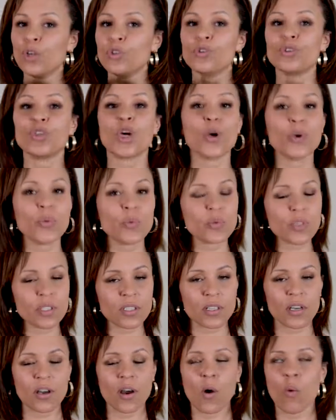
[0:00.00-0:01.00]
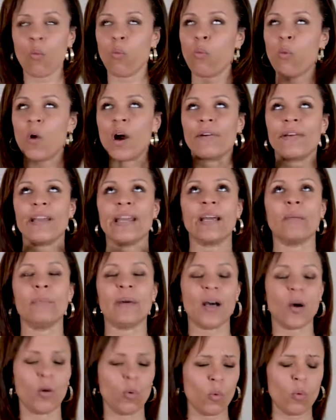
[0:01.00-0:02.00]
Don't start worrying
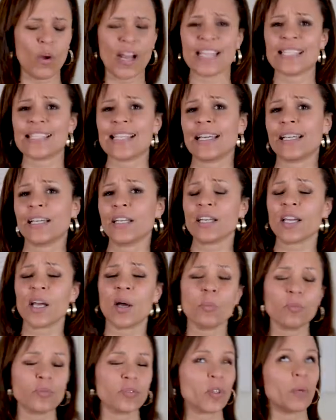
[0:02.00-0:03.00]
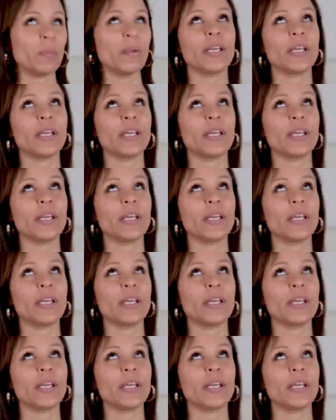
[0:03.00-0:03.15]
about where's that going to come from.